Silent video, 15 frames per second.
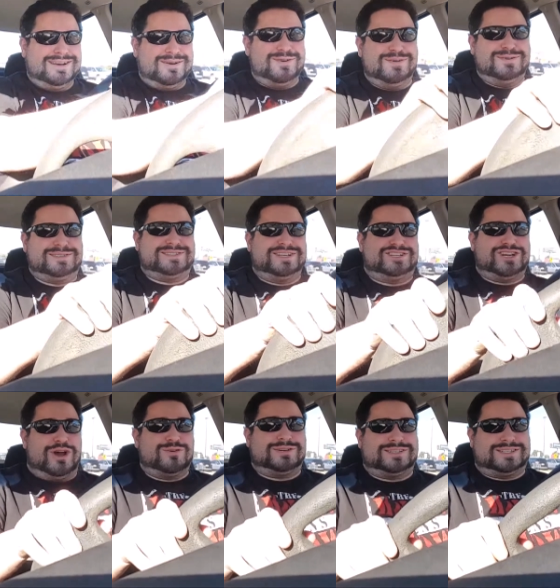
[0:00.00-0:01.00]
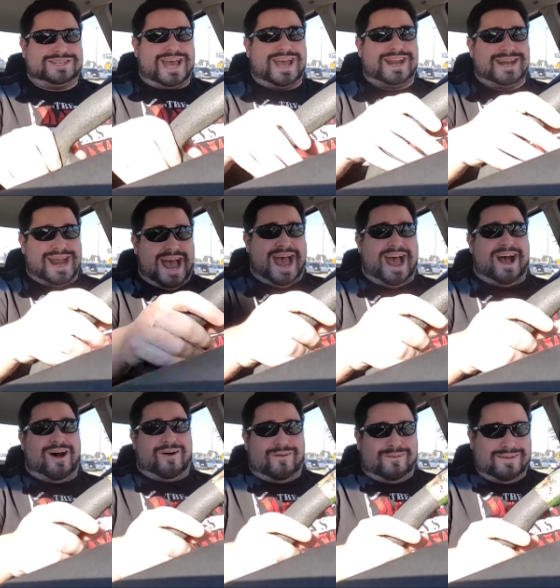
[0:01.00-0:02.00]
Who's the joke state
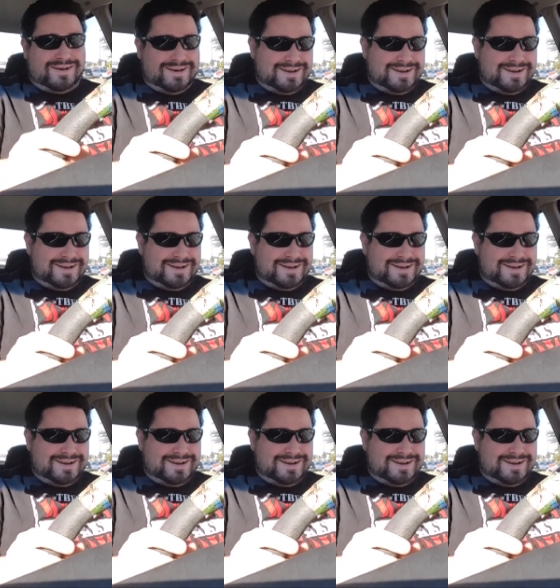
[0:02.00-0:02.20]
now?